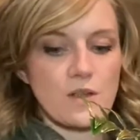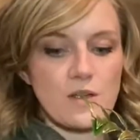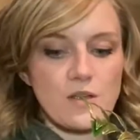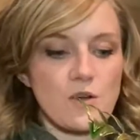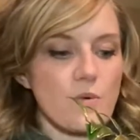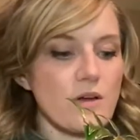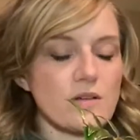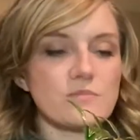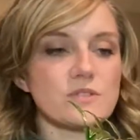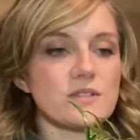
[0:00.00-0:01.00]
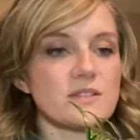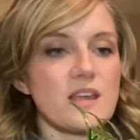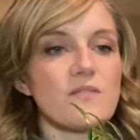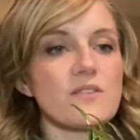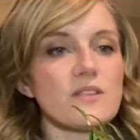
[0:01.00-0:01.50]
You're welcome to
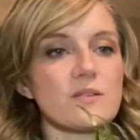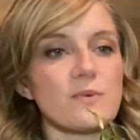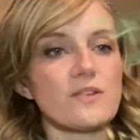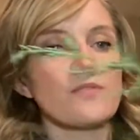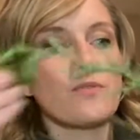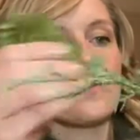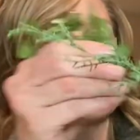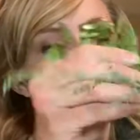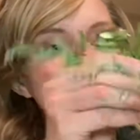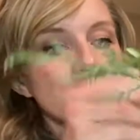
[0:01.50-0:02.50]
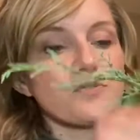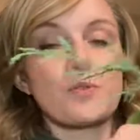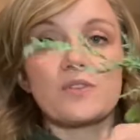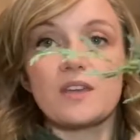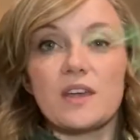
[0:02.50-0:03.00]
save a little bit of foliage
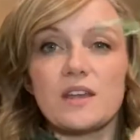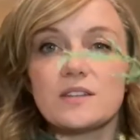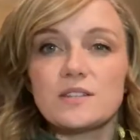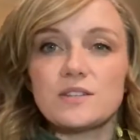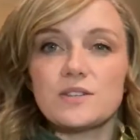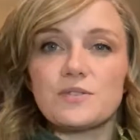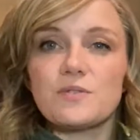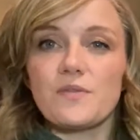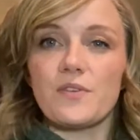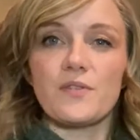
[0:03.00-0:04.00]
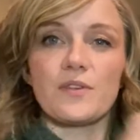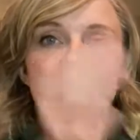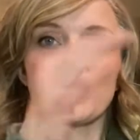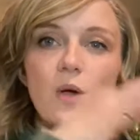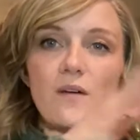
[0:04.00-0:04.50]
for the end too. If you feel
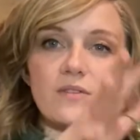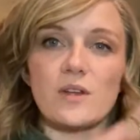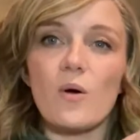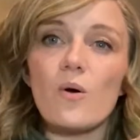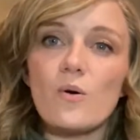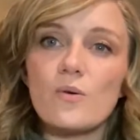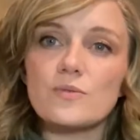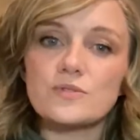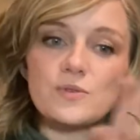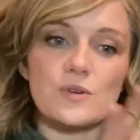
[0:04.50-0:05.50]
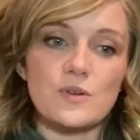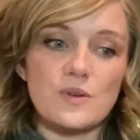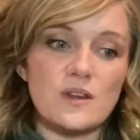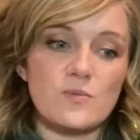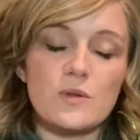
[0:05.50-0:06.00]
like you have any holes or you
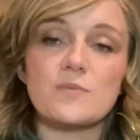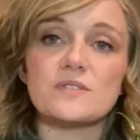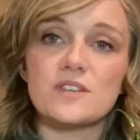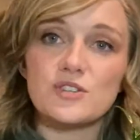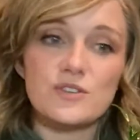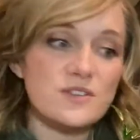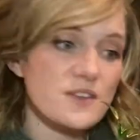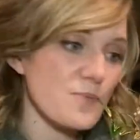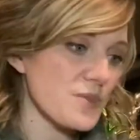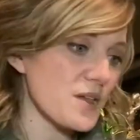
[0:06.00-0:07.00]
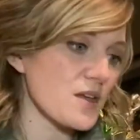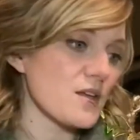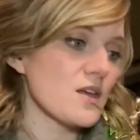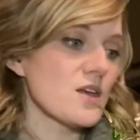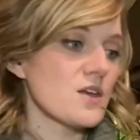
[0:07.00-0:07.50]
need to reposition something,
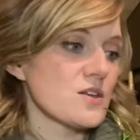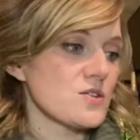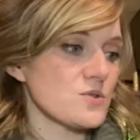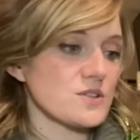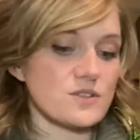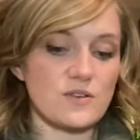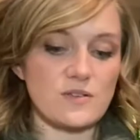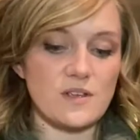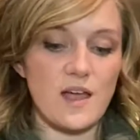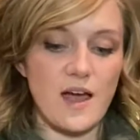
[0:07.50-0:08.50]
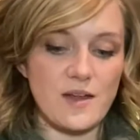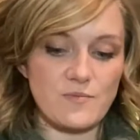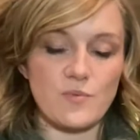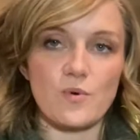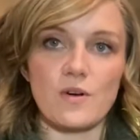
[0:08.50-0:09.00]
you could certainly add
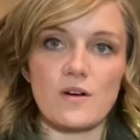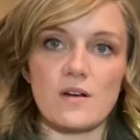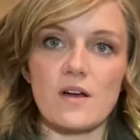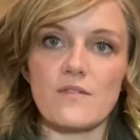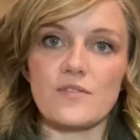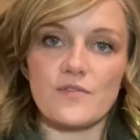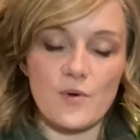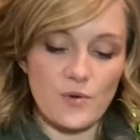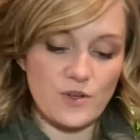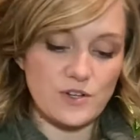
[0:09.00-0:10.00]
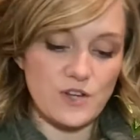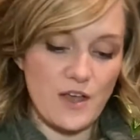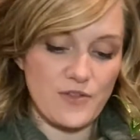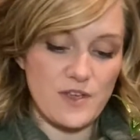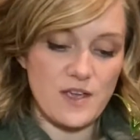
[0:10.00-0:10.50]
more of the foliage
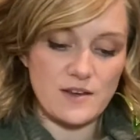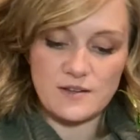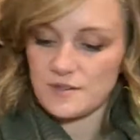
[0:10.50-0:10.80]
at the end.